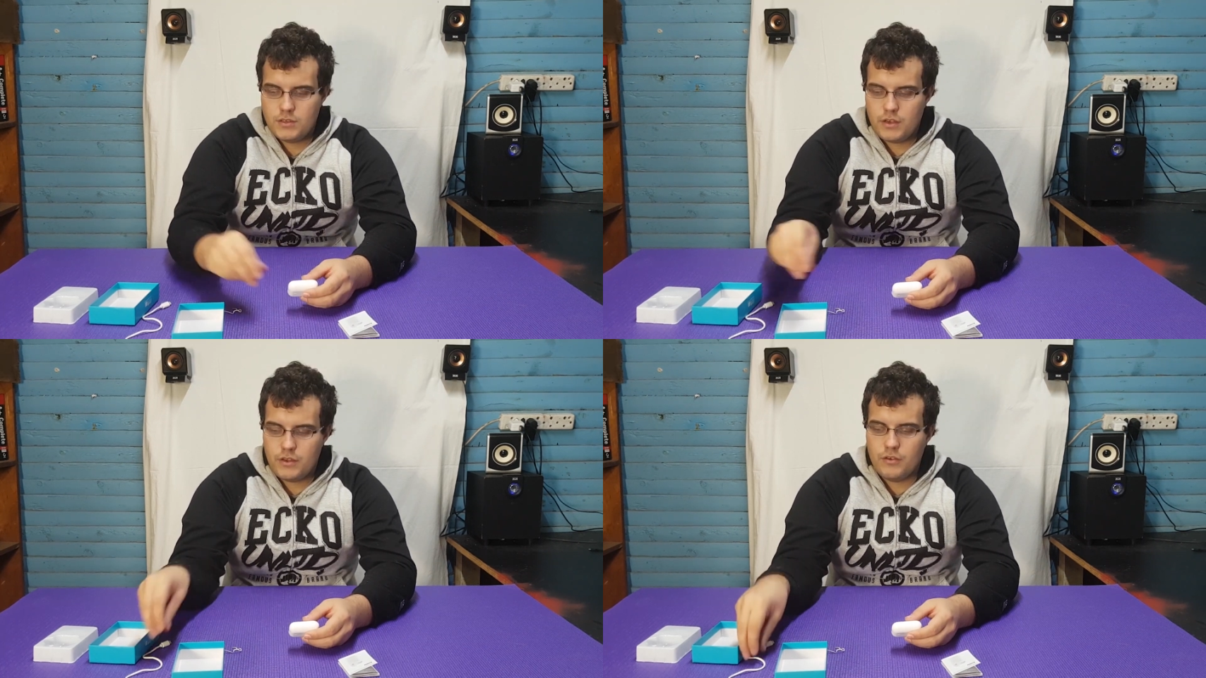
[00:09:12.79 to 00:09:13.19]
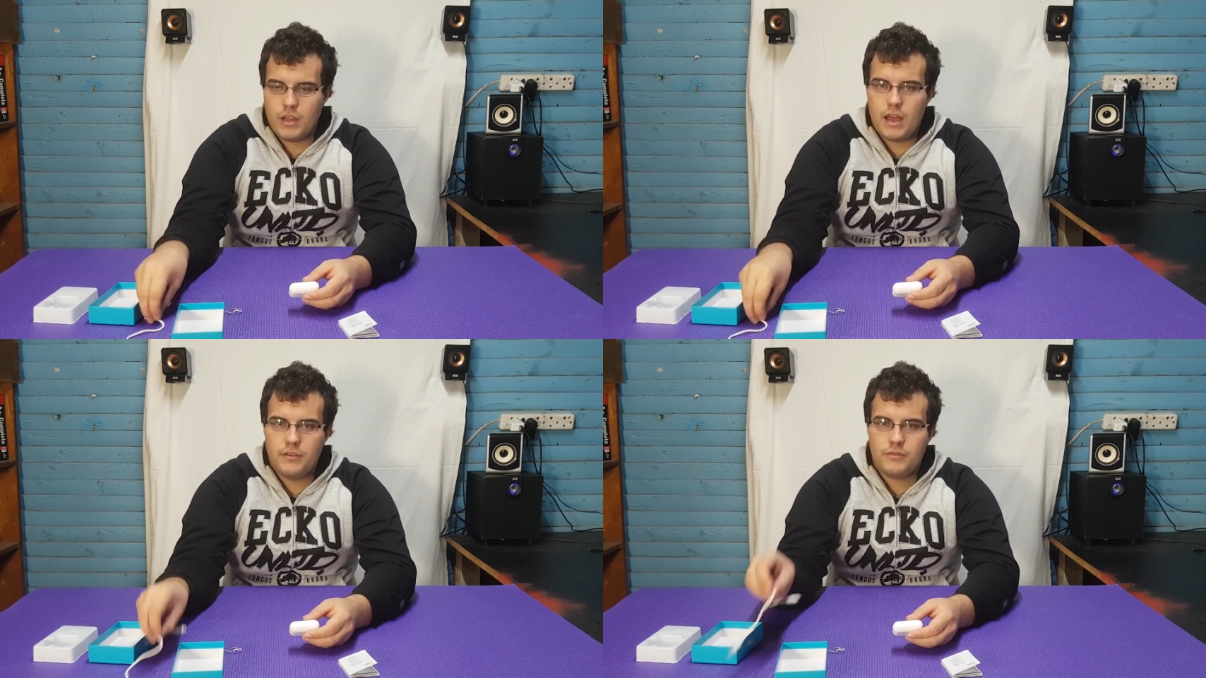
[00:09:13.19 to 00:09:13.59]
So you'll
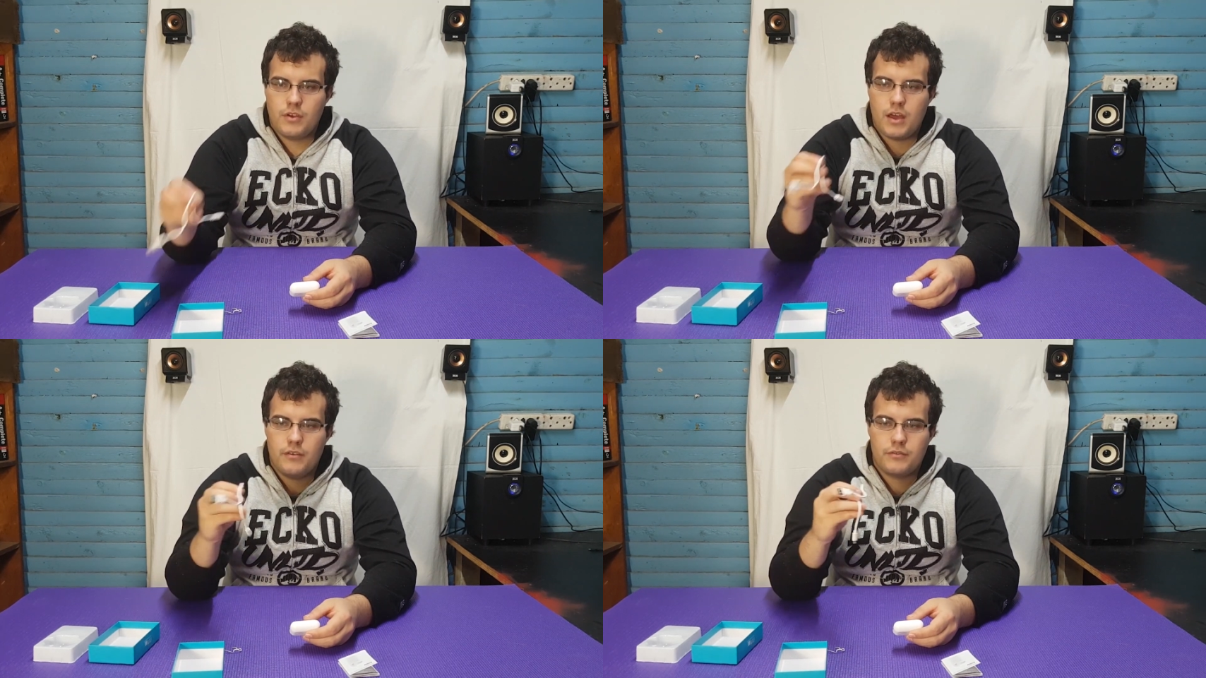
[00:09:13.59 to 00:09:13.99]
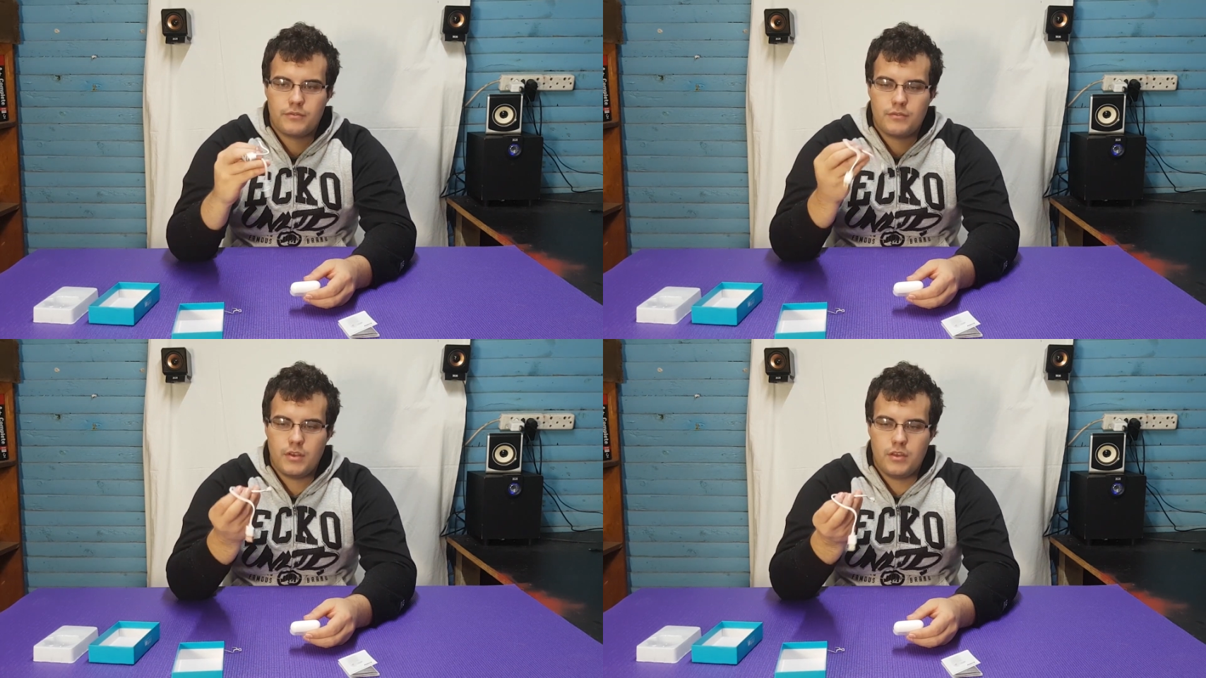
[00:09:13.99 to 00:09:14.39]
have to have
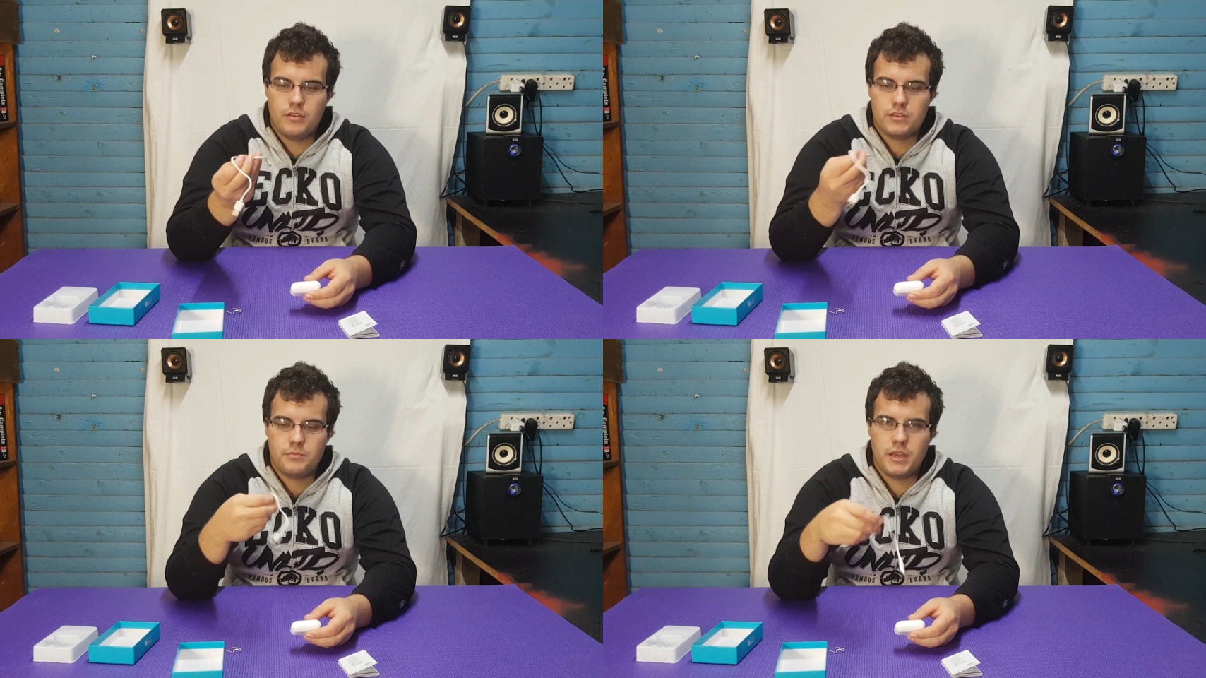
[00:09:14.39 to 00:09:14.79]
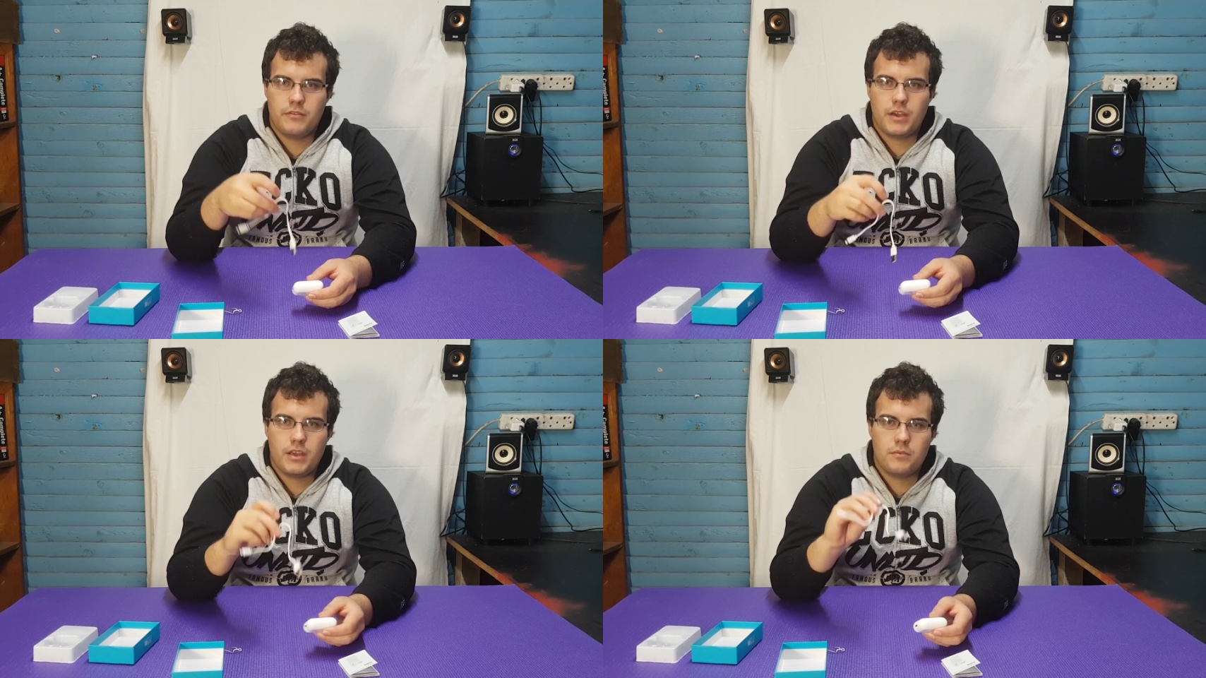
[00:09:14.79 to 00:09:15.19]
a USB
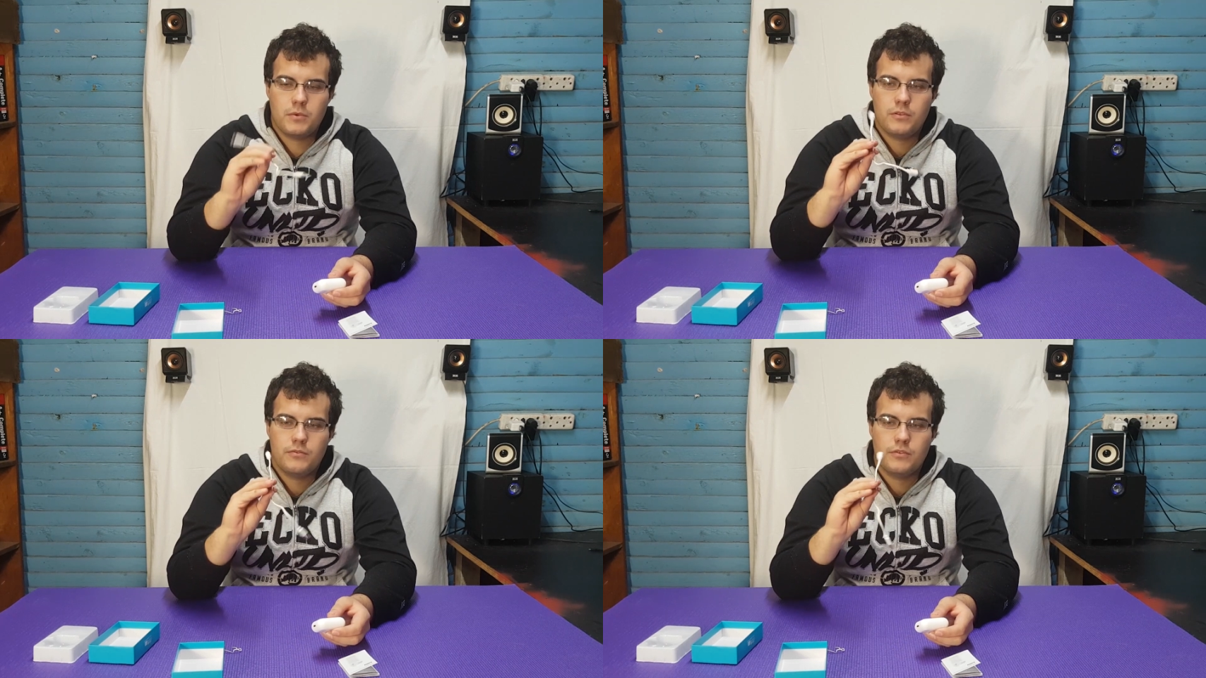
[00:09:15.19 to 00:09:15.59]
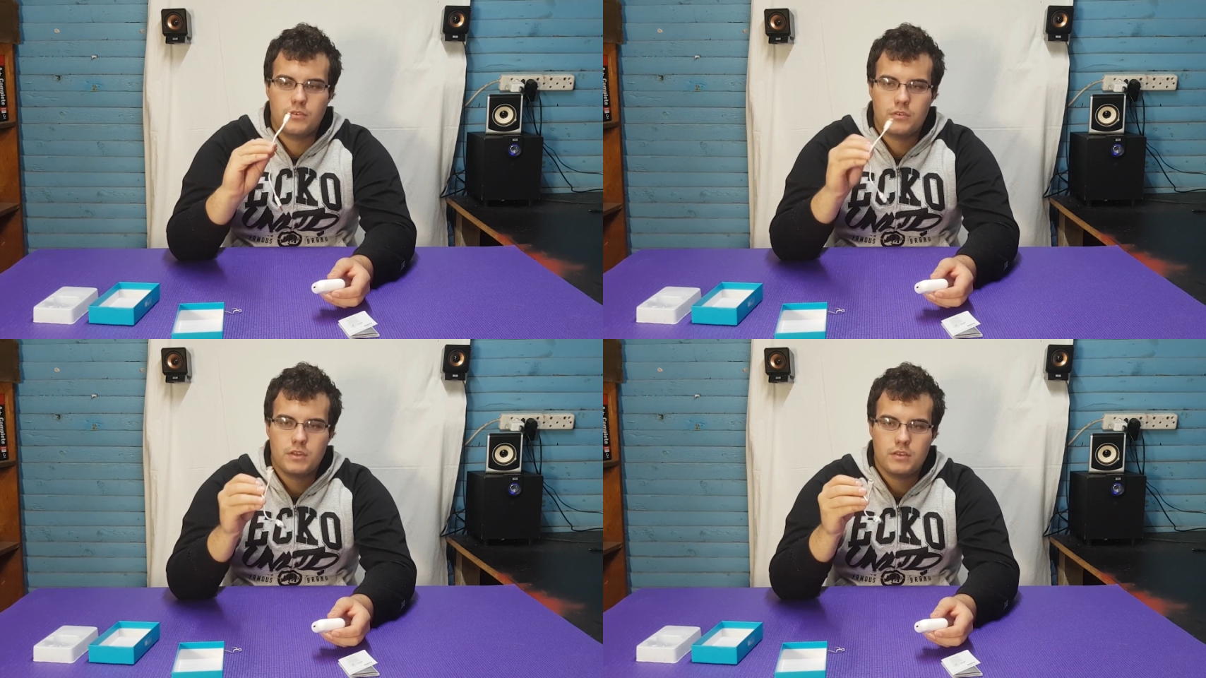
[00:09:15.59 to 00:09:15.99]
available
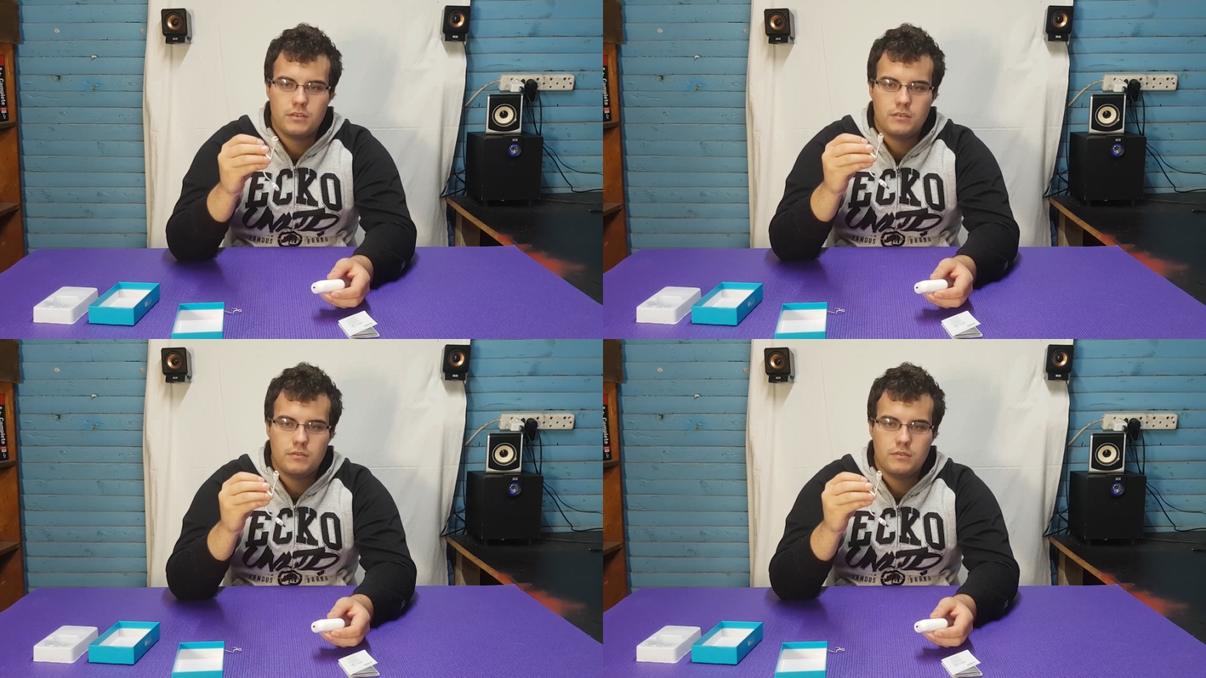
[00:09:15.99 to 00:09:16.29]
for the